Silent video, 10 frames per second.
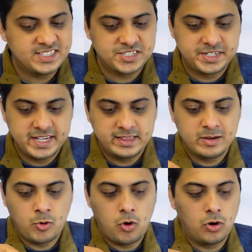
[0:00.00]
let's take
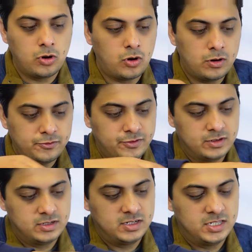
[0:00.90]
them all off
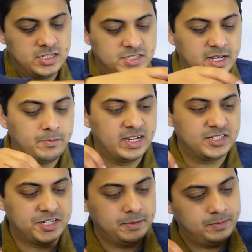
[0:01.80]
step by
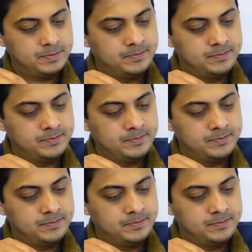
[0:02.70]
step.